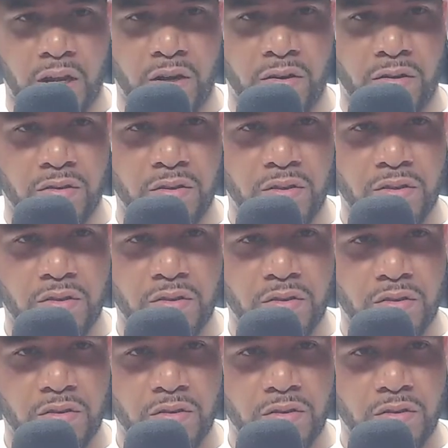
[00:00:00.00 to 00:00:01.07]
Yeah, or, it's like the
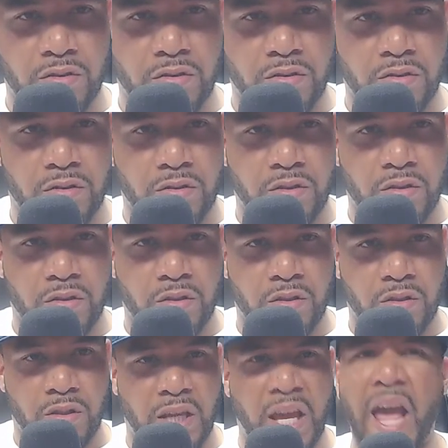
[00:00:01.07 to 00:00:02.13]
competition series.
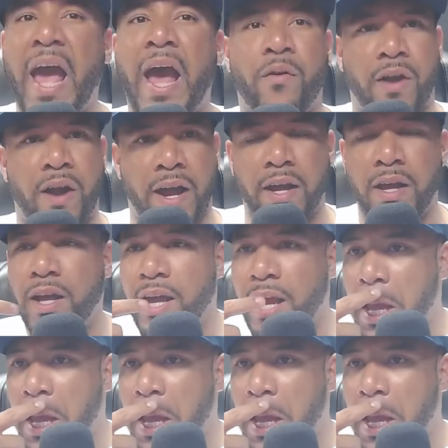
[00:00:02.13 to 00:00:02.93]
Yeah, right. Yeah.